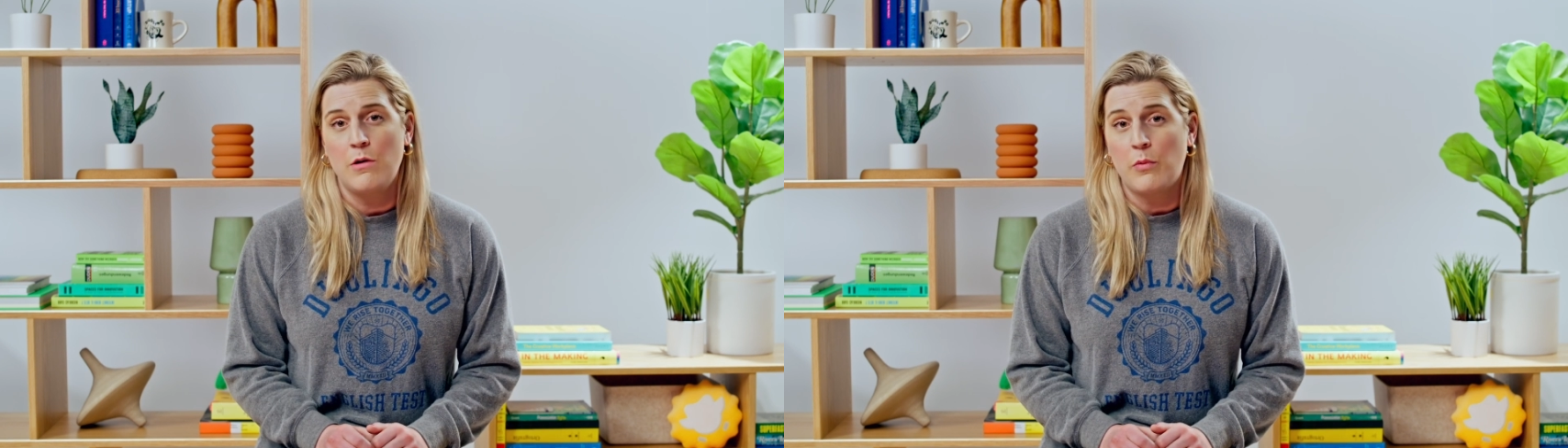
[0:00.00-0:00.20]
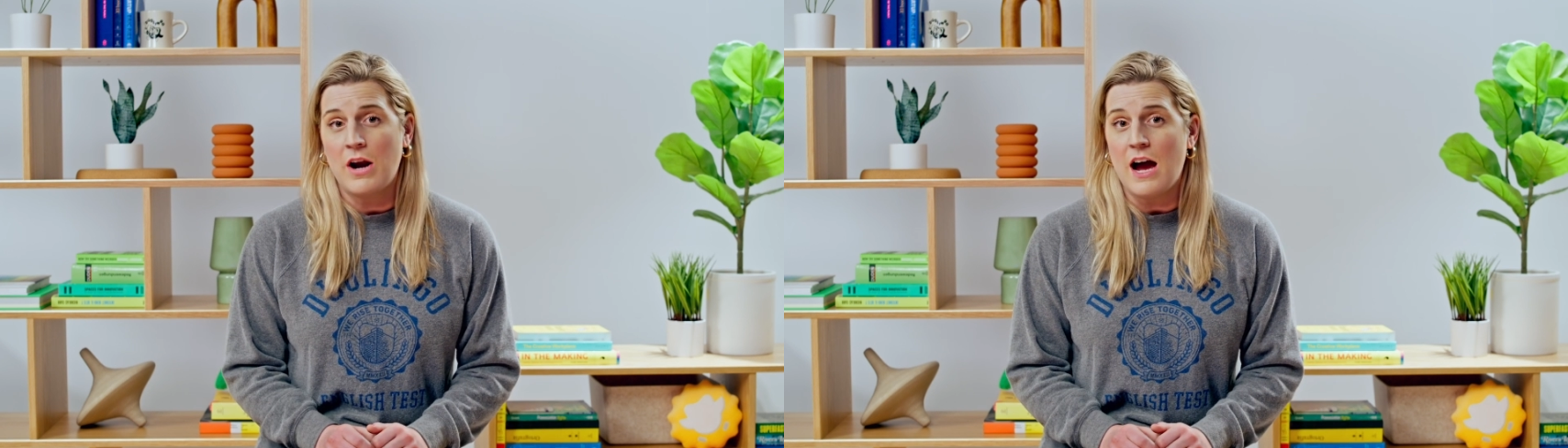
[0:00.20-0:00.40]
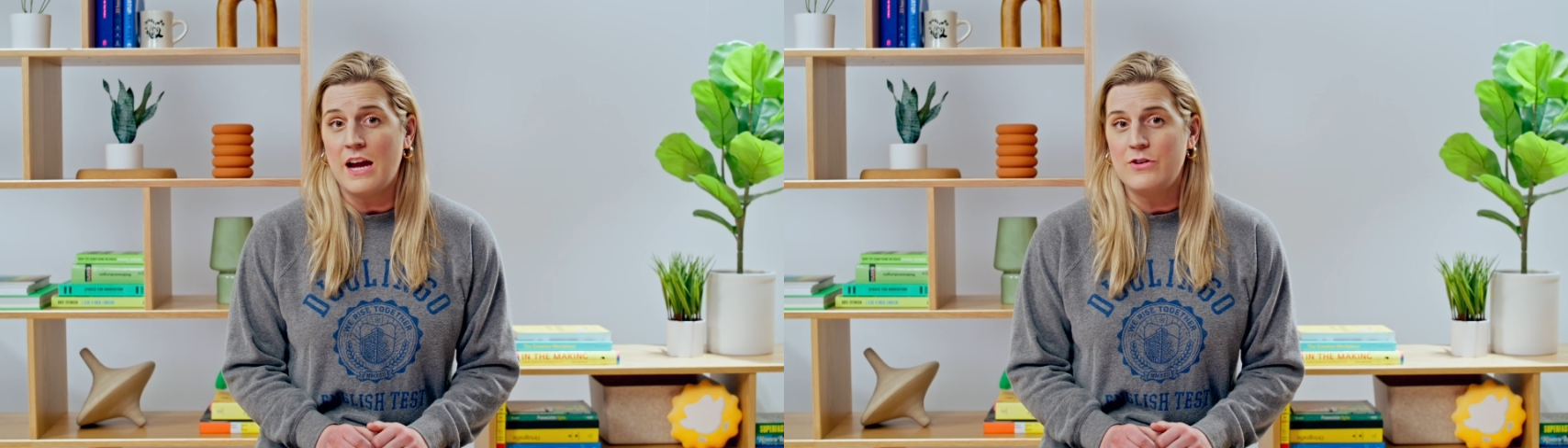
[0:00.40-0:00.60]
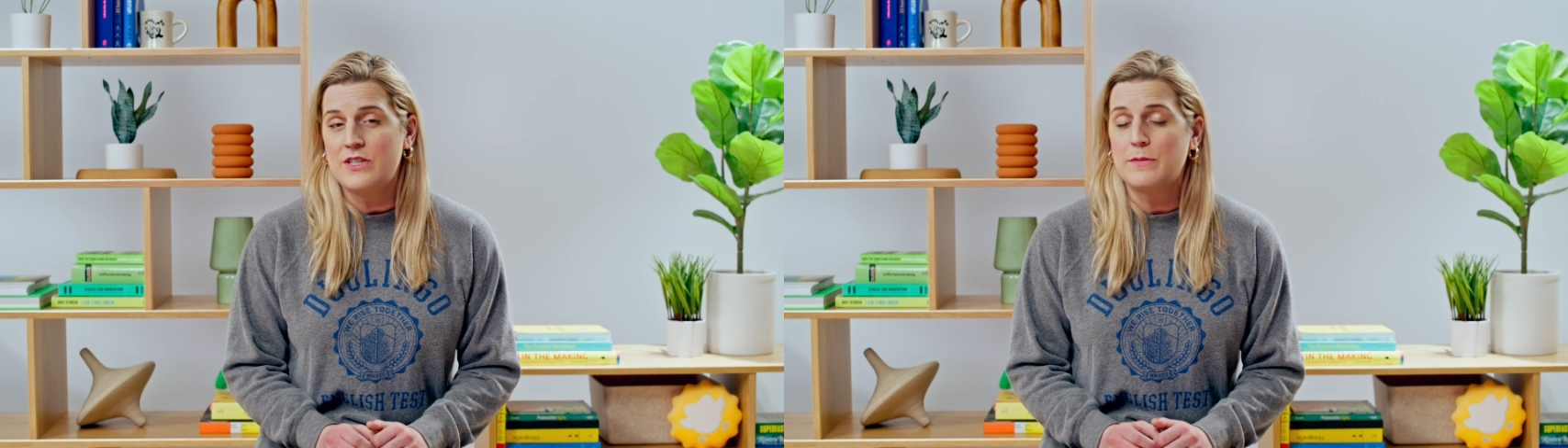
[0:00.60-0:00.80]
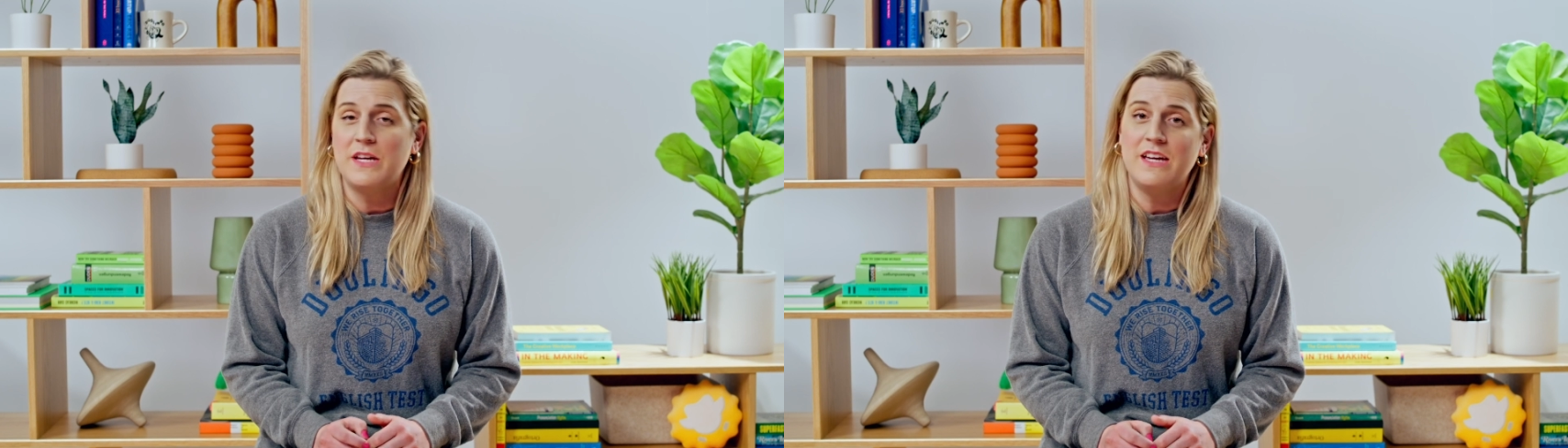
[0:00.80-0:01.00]
When I
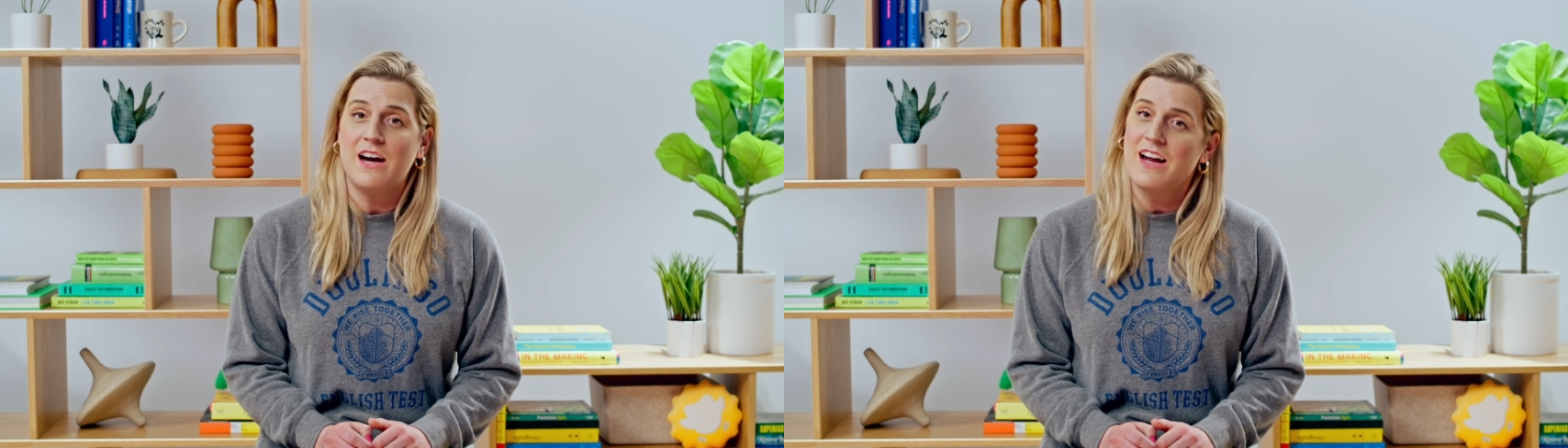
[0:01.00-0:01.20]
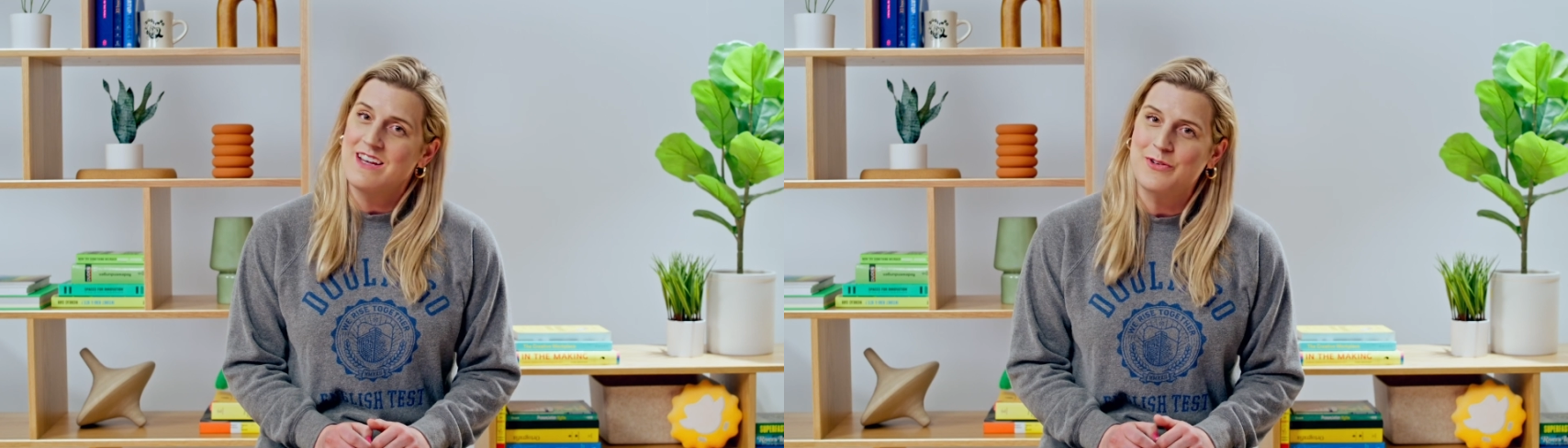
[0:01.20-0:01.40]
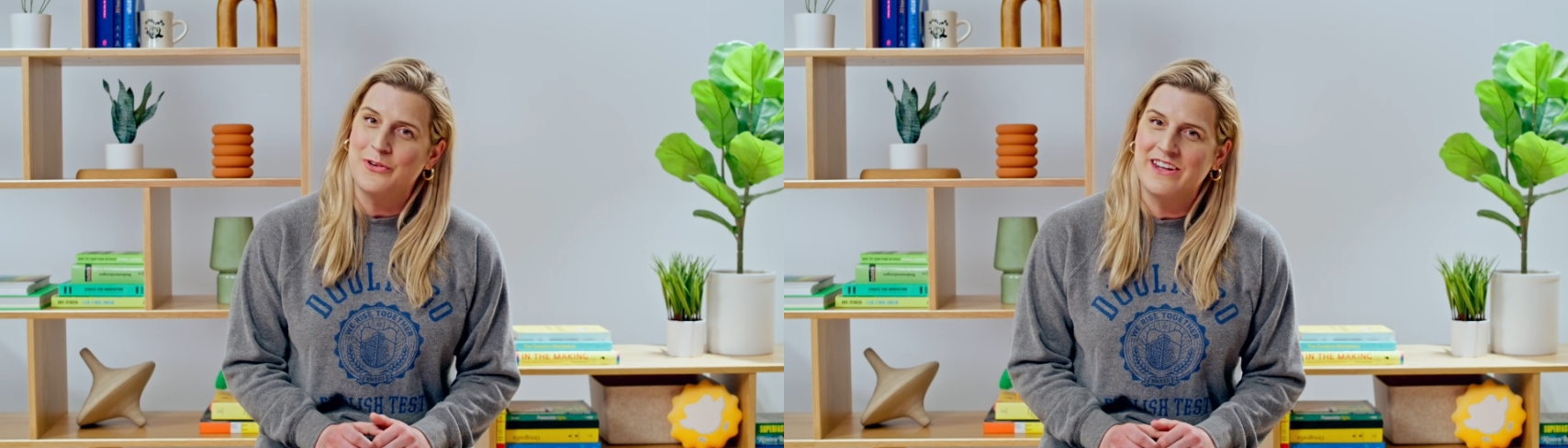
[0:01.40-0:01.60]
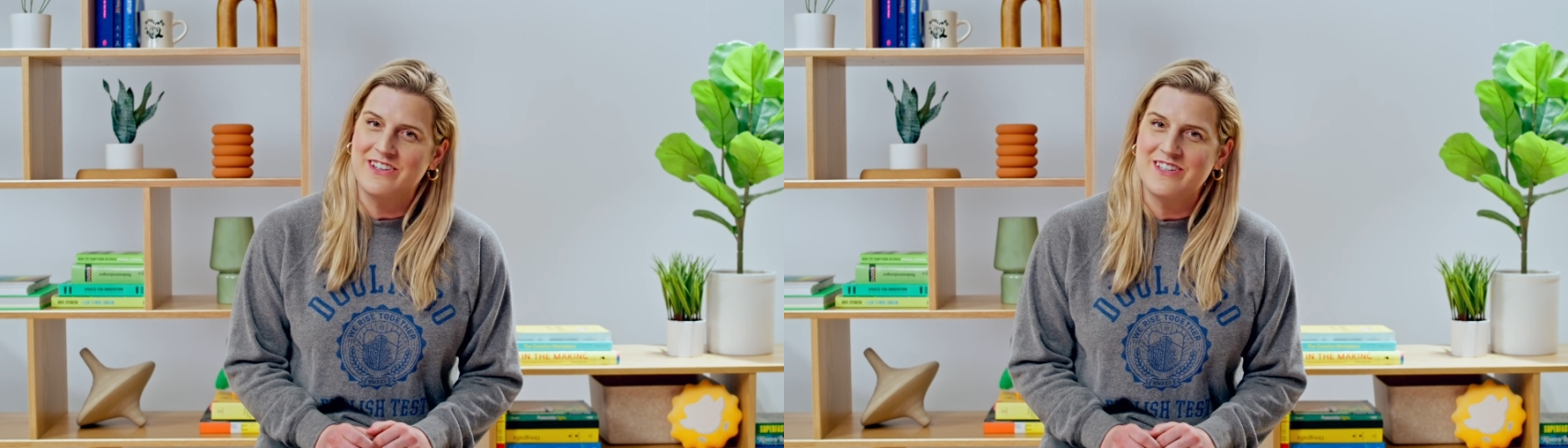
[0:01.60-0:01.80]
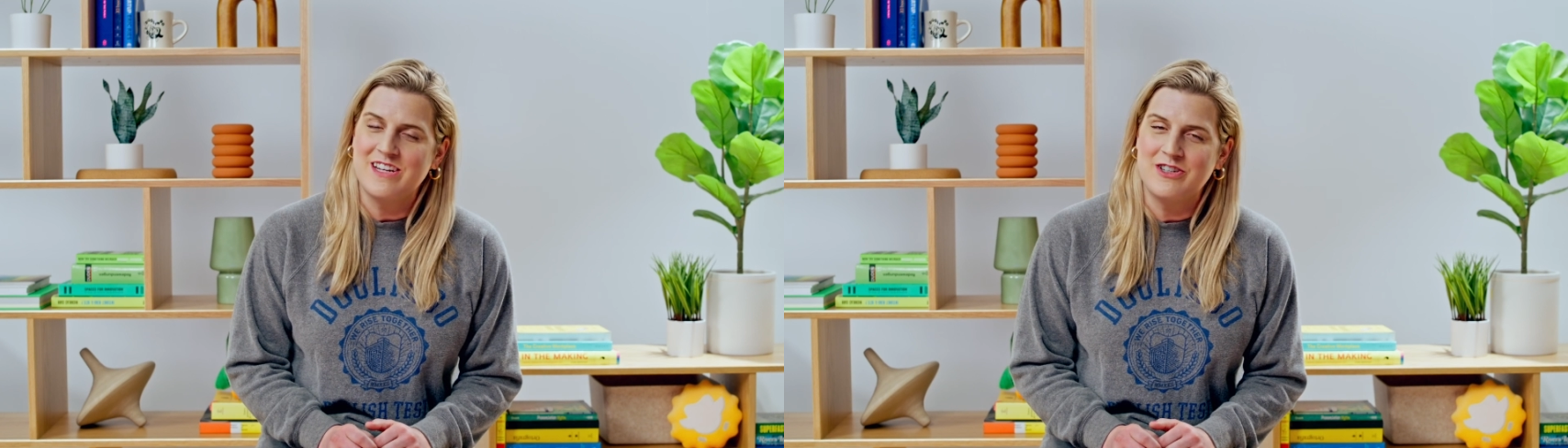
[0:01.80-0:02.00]
used to be a high school
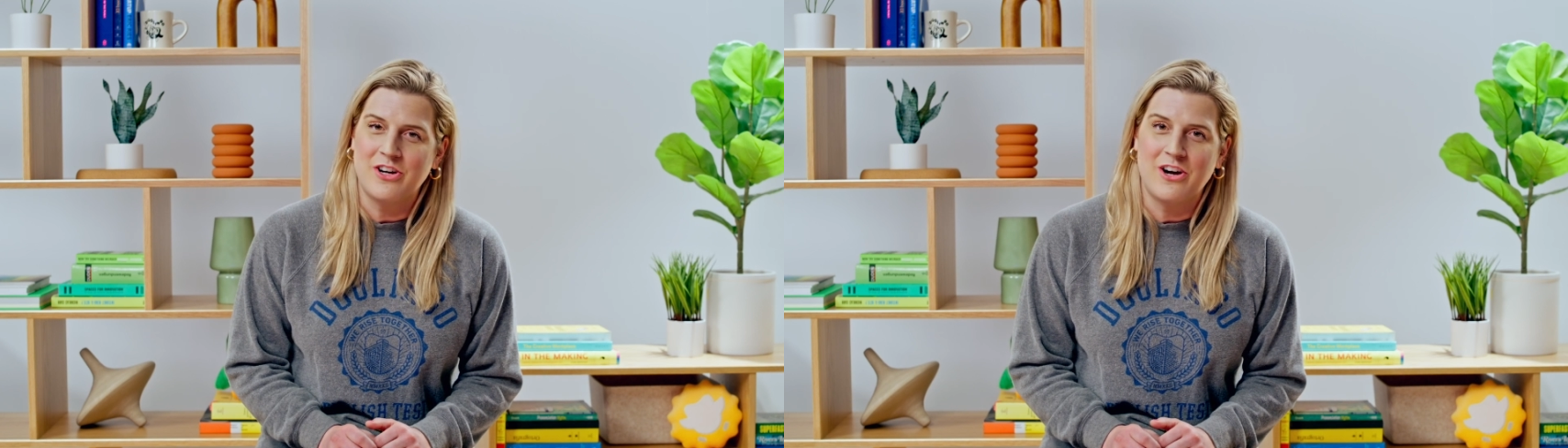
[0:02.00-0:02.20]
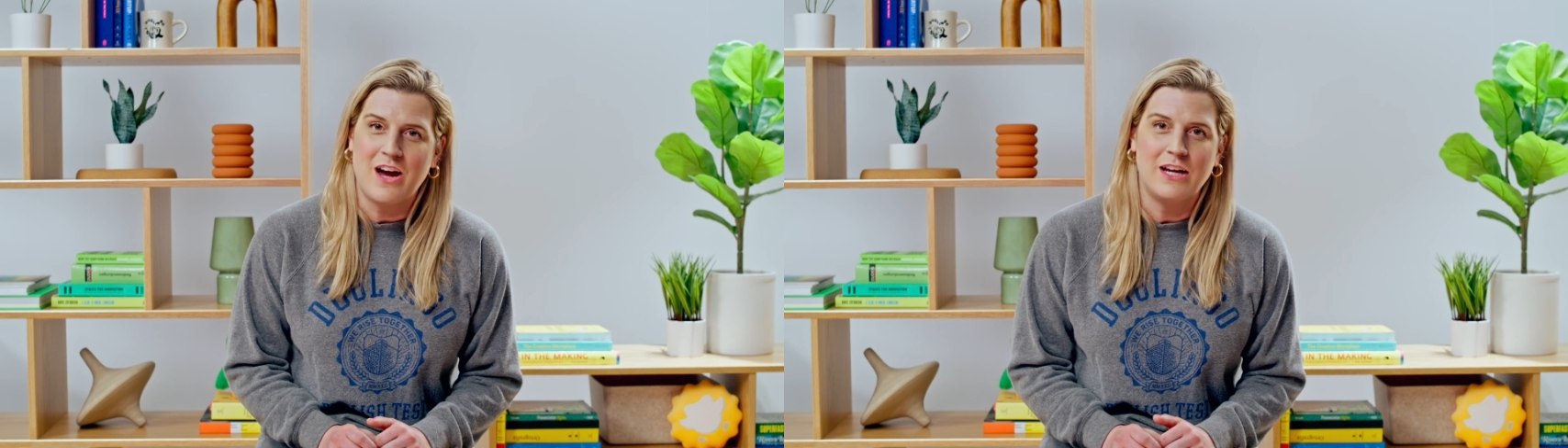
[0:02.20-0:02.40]
English teacher,